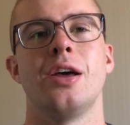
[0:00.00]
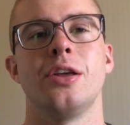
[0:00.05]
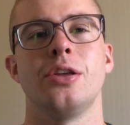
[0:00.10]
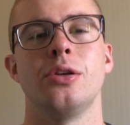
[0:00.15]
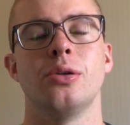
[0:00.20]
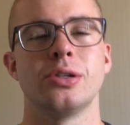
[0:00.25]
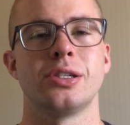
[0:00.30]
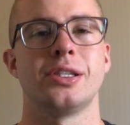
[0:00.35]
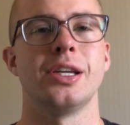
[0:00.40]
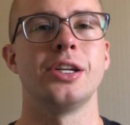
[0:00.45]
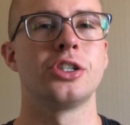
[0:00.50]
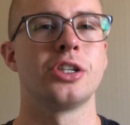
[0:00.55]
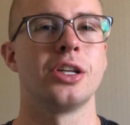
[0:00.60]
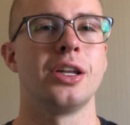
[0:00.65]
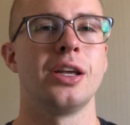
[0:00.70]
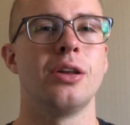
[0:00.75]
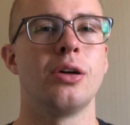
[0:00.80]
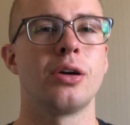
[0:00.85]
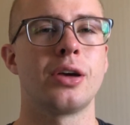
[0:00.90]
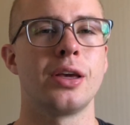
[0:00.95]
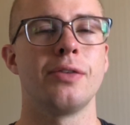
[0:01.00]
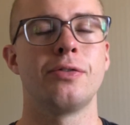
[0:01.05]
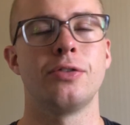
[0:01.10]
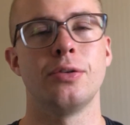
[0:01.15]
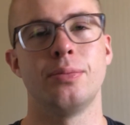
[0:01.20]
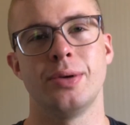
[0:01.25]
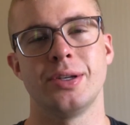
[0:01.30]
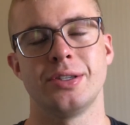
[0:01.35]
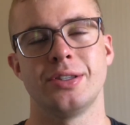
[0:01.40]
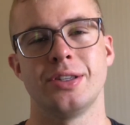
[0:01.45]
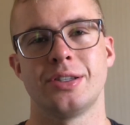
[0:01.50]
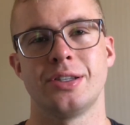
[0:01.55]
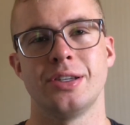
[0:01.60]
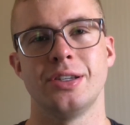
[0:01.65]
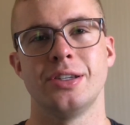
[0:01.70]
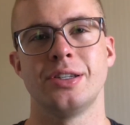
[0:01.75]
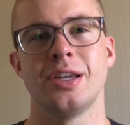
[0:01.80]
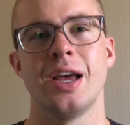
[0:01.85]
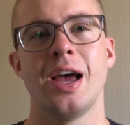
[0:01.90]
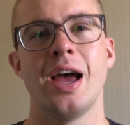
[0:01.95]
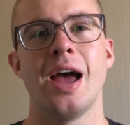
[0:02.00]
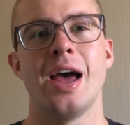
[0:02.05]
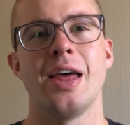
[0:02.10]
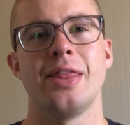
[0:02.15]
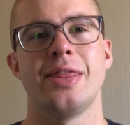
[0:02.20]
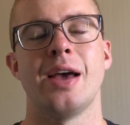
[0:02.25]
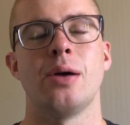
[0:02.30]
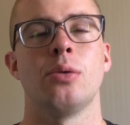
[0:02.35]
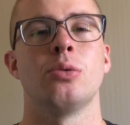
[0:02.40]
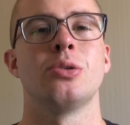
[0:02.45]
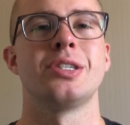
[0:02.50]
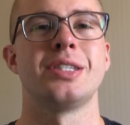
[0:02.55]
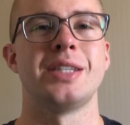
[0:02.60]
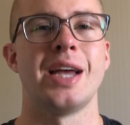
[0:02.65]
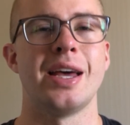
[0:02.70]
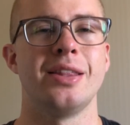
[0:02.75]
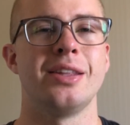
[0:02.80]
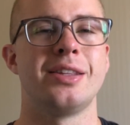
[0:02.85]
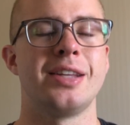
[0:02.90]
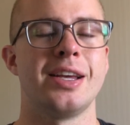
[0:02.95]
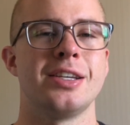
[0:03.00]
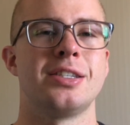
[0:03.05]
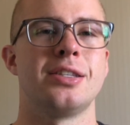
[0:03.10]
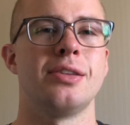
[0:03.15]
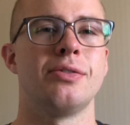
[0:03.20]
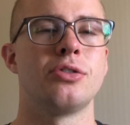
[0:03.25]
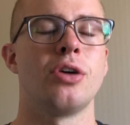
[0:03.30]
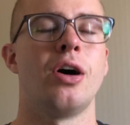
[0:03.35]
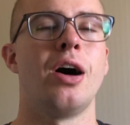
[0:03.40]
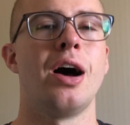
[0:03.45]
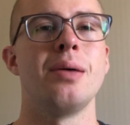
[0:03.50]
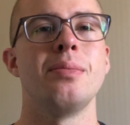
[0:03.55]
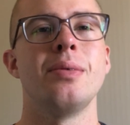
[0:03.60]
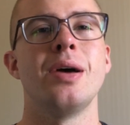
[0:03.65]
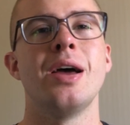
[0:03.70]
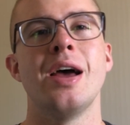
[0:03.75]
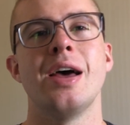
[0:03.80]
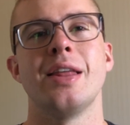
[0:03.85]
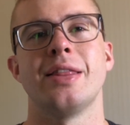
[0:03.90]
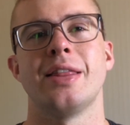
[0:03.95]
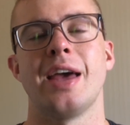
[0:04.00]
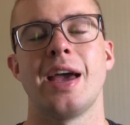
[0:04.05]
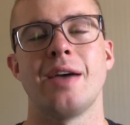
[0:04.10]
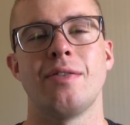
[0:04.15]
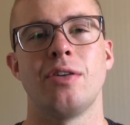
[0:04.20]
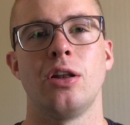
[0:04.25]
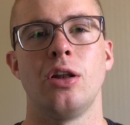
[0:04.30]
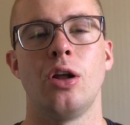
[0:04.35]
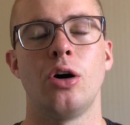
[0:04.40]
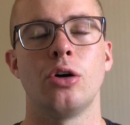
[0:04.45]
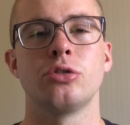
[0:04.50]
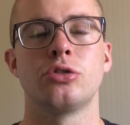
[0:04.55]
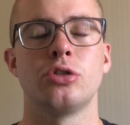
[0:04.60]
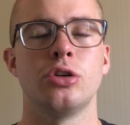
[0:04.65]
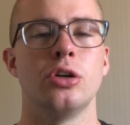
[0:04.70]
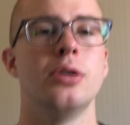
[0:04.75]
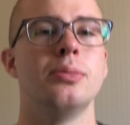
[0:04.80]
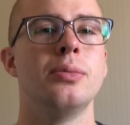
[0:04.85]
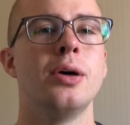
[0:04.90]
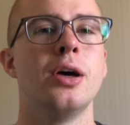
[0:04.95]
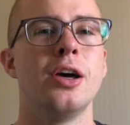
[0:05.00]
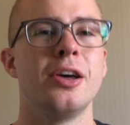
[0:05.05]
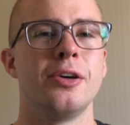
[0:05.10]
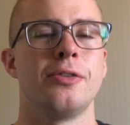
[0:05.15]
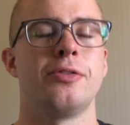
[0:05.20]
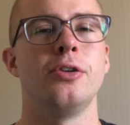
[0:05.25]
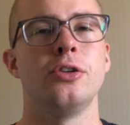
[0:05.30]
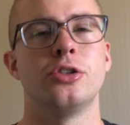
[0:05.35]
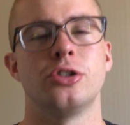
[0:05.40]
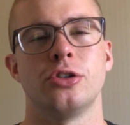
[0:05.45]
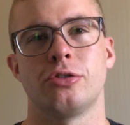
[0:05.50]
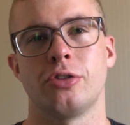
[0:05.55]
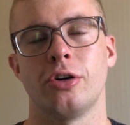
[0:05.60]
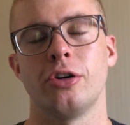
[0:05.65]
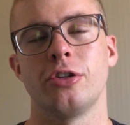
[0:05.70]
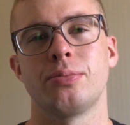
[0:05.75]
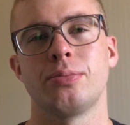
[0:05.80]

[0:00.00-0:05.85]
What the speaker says: You're essentially looking for businesses that will stand the test of time. They have a long-term future growth